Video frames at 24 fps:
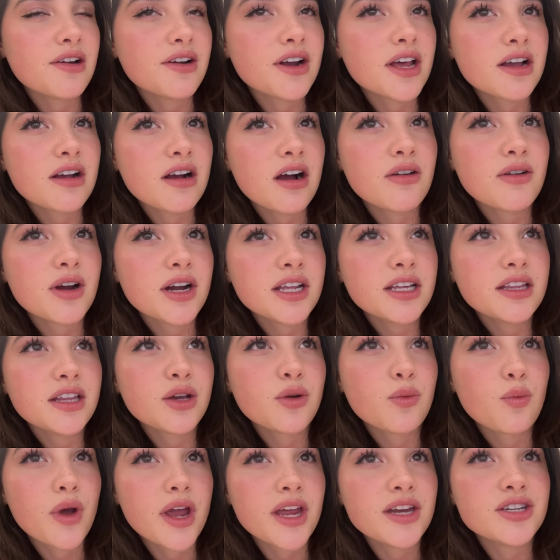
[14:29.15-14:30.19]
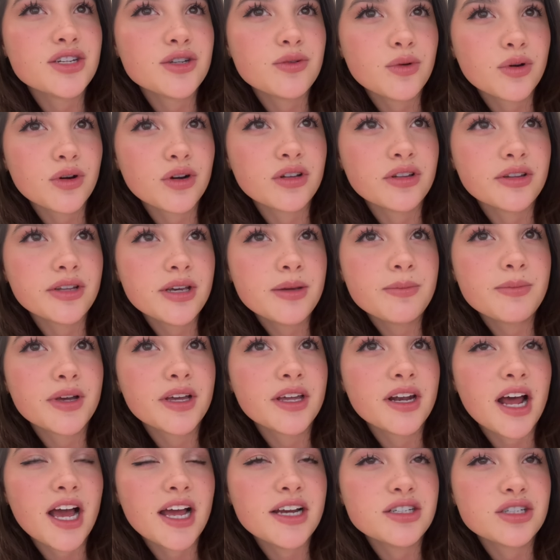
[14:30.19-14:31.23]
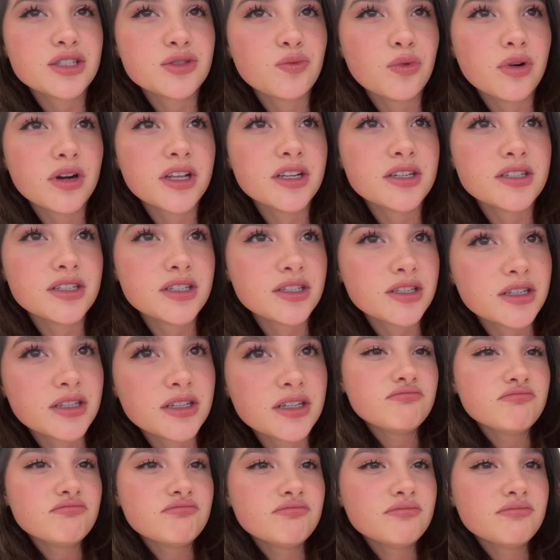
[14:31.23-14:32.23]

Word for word: And I got ready like way too early, but I just wanted to